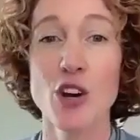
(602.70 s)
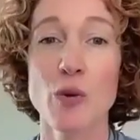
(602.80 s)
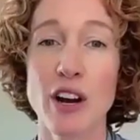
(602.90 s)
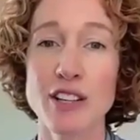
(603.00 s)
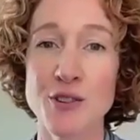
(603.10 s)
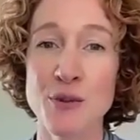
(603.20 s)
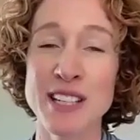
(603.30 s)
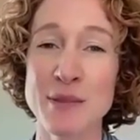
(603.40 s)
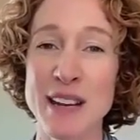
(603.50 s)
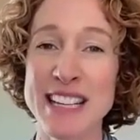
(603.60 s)
We also wanted
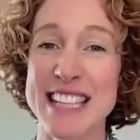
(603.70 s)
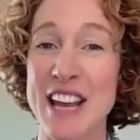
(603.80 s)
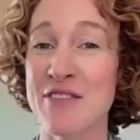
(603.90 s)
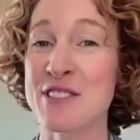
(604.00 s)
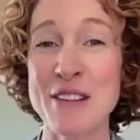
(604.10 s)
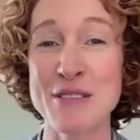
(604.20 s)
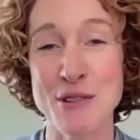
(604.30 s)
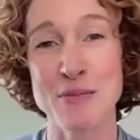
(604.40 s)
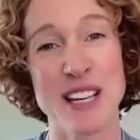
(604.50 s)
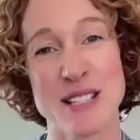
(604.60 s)
to make safe
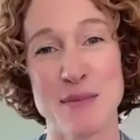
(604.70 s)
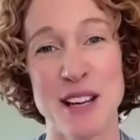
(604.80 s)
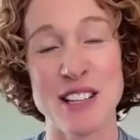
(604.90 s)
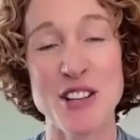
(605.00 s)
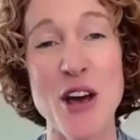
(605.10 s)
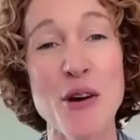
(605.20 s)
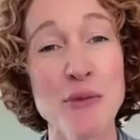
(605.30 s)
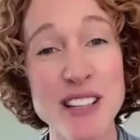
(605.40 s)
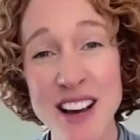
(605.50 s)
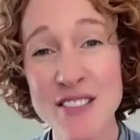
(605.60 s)
adoption placements. We
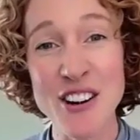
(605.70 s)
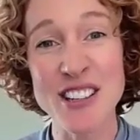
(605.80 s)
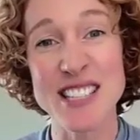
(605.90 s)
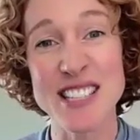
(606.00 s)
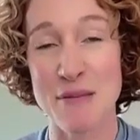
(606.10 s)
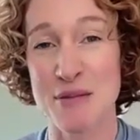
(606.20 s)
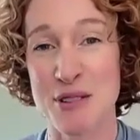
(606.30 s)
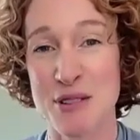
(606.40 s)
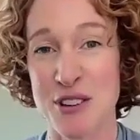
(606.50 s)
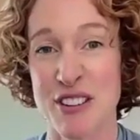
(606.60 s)
love our
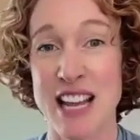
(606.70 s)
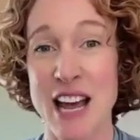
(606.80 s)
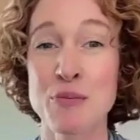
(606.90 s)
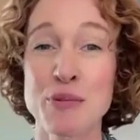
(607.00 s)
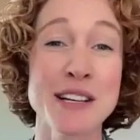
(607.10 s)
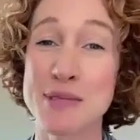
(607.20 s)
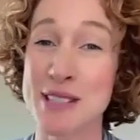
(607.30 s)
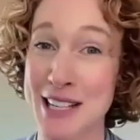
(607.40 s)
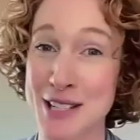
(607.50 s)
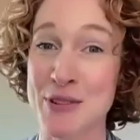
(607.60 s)
adopters, and we're pretty
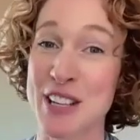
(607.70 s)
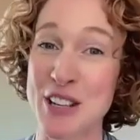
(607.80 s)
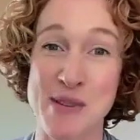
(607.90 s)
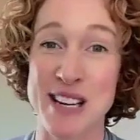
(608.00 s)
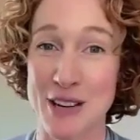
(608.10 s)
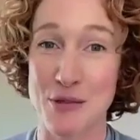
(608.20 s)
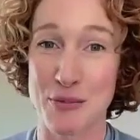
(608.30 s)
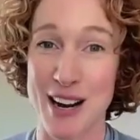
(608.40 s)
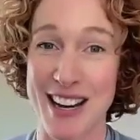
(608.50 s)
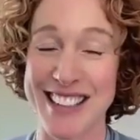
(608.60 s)
obsessed with the human-animal
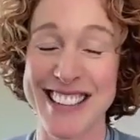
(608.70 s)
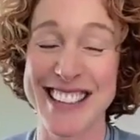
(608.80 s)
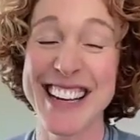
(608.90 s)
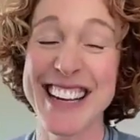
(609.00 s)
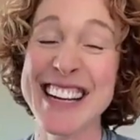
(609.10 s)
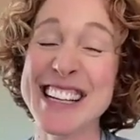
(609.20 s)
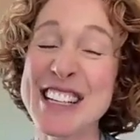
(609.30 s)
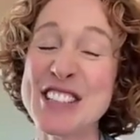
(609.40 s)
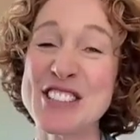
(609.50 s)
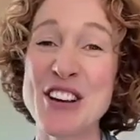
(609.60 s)
bond.
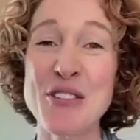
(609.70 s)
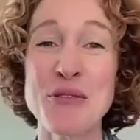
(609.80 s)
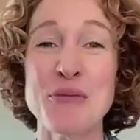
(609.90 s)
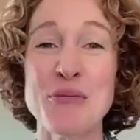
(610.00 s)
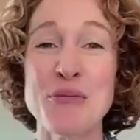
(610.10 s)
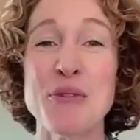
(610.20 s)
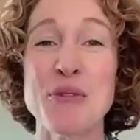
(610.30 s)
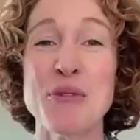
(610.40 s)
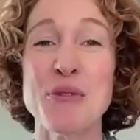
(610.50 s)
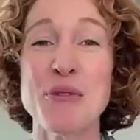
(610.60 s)
So we
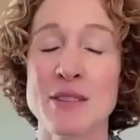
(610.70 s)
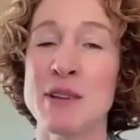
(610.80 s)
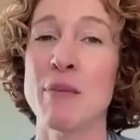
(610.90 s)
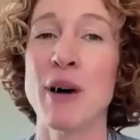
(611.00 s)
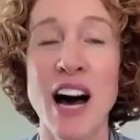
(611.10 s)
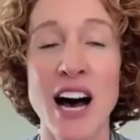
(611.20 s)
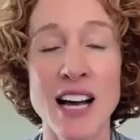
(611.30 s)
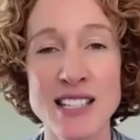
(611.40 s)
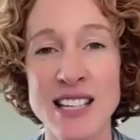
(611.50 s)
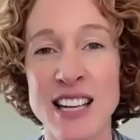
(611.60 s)
want that to be a
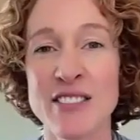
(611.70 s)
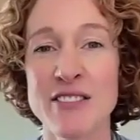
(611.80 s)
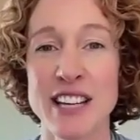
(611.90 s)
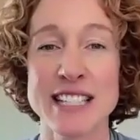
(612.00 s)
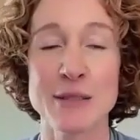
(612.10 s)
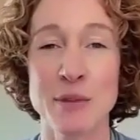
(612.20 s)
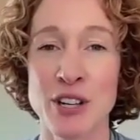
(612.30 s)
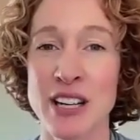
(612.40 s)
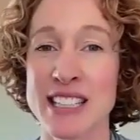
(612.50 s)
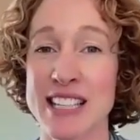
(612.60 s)
positive
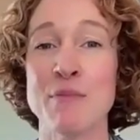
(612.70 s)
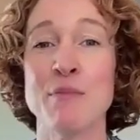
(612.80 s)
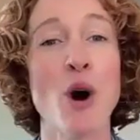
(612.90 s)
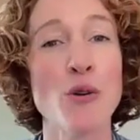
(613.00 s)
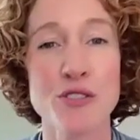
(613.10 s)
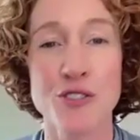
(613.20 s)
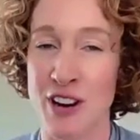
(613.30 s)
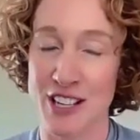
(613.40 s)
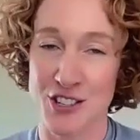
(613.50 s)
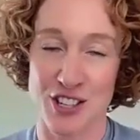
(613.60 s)
experience in both
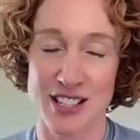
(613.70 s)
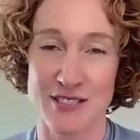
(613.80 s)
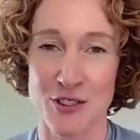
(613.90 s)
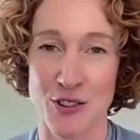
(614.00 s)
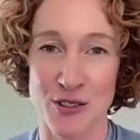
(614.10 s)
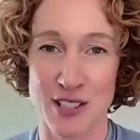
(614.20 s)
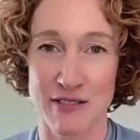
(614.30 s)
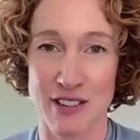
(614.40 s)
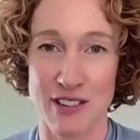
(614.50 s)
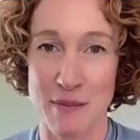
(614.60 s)
directions for those
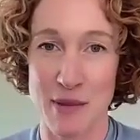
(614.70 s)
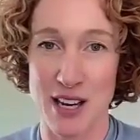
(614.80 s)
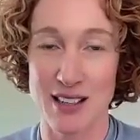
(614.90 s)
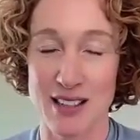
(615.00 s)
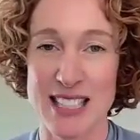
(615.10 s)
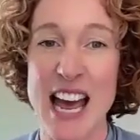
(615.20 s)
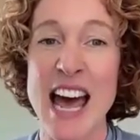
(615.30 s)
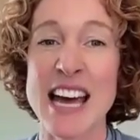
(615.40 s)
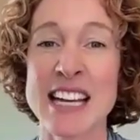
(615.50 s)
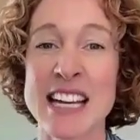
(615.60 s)
living beings.
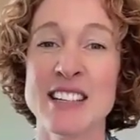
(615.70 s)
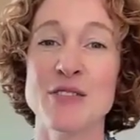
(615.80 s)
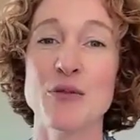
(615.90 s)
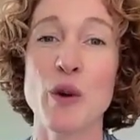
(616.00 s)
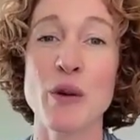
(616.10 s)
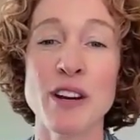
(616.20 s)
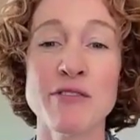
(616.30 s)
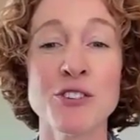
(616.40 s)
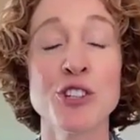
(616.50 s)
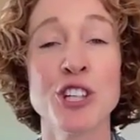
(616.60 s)
And we want to
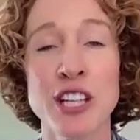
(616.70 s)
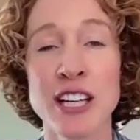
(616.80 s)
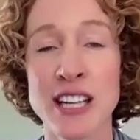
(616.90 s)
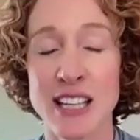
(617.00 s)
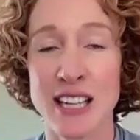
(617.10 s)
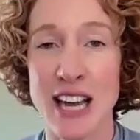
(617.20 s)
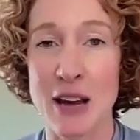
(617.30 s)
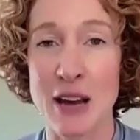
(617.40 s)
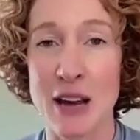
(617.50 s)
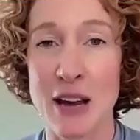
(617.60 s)
feel good
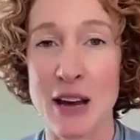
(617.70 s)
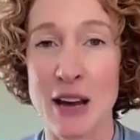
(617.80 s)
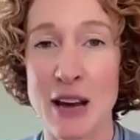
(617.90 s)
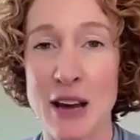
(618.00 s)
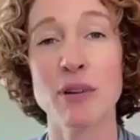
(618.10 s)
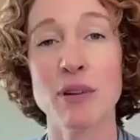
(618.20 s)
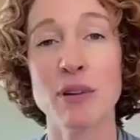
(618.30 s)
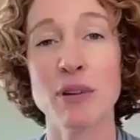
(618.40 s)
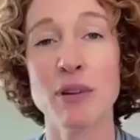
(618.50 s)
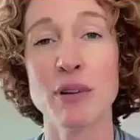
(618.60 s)
about placing
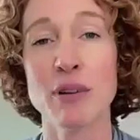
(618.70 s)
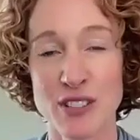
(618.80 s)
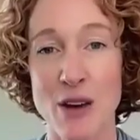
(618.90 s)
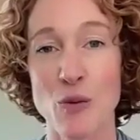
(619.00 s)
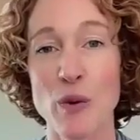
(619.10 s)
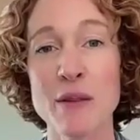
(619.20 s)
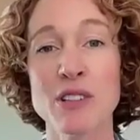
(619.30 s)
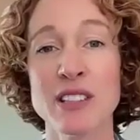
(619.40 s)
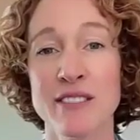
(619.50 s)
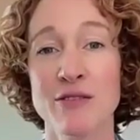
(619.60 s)
animals that we
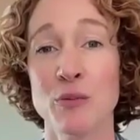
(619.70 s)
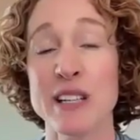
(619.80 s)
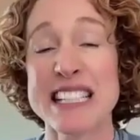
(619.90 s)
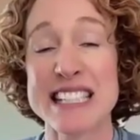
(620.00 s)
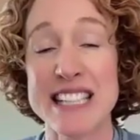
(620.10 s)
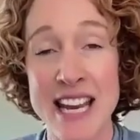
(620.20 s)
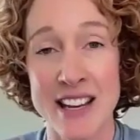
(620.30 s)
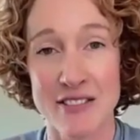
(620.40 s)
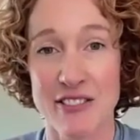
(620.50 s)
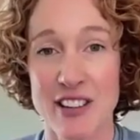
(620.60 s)
believe will be
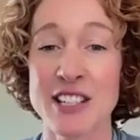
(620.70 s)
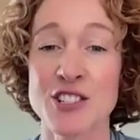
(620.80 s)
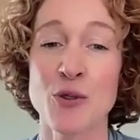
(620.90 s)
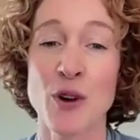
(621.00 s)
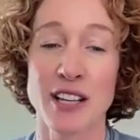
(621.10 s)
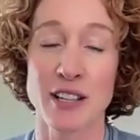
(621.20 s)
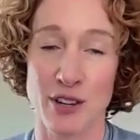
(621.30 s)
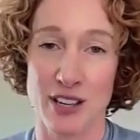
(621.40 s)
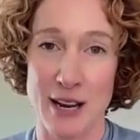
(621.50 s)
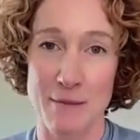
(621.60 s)
safe into our
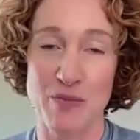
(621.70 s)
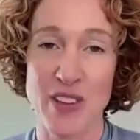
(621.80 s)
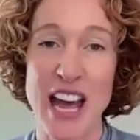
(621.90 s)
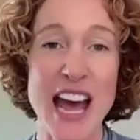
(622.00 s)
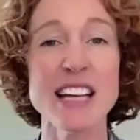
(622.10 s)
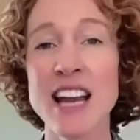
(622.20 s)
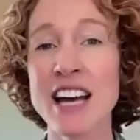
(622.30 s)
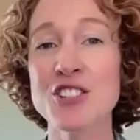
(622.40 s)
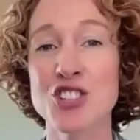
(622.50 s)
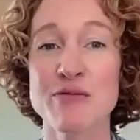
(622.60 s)
community. And
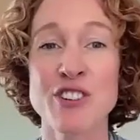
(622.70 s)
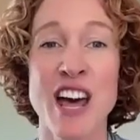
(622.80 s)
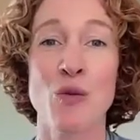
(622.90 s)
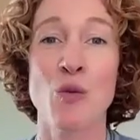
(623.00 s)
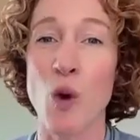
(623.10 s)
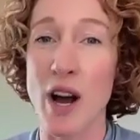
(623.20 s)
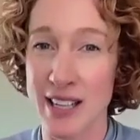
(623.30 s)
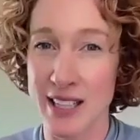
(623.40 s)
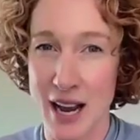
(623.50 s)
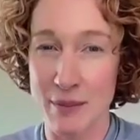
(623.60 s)
not just for that one
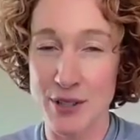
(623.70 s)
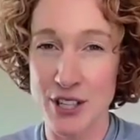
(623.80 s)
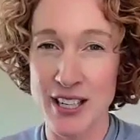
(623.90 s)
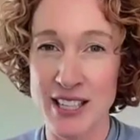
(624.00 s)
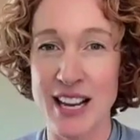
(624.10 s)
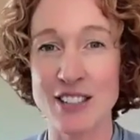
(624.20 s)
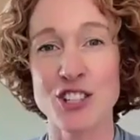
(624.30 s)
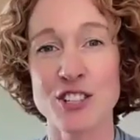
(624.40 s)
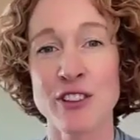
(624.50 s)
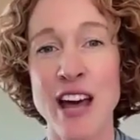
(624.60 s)
adopter, not
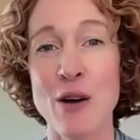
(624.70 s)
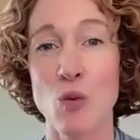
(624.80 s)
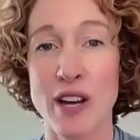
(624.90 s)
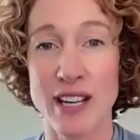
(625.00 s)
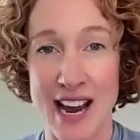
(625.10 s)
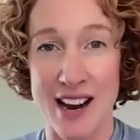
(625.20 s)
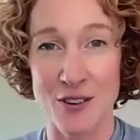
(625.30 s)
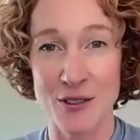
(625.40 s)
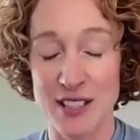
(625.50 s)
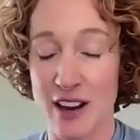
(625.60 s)
just for that one
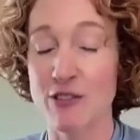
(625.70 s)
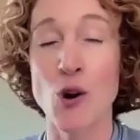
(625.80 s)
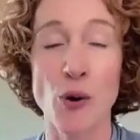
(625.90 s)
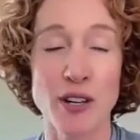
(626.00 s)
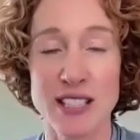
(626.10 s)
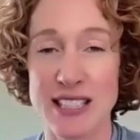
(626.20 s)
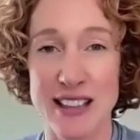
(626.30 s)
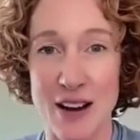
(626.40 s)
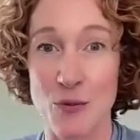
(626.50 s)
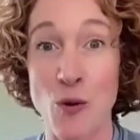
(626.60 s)
house. Of course,
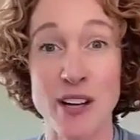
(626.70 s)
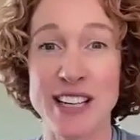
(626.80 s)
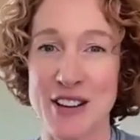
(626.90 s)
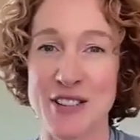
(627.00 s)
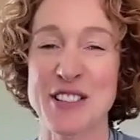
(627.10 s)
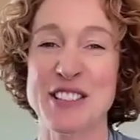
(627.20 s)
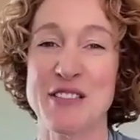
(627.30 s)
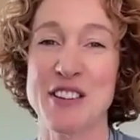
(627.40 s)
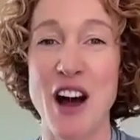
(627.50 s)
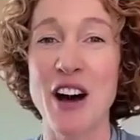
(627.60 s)
that one house is of
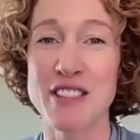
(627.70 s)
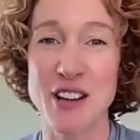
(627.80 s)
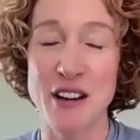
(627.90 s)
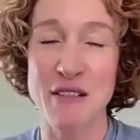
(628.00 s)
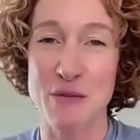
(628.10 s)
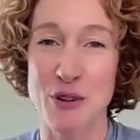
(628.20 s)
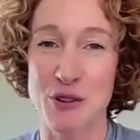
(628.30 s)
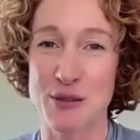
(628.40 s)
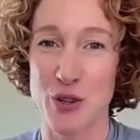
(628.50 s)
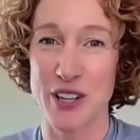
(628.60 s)
the utmost
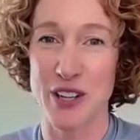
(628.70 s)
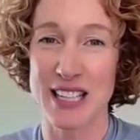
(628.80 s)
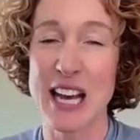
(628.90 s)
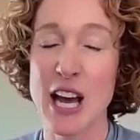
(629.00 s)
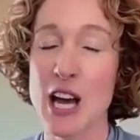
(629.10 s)
importance.